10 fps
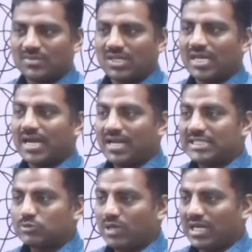At least
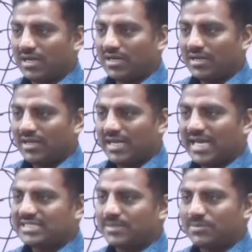one,
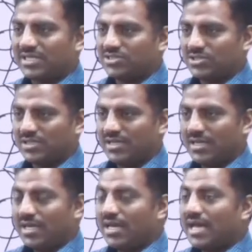except H.
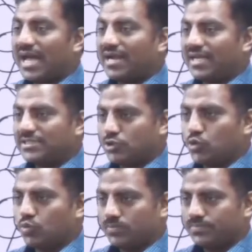At least
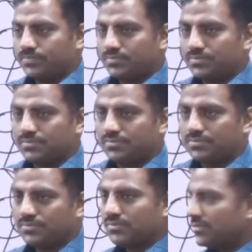two,
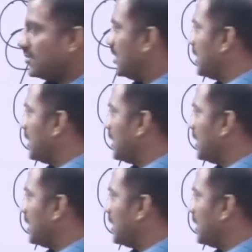these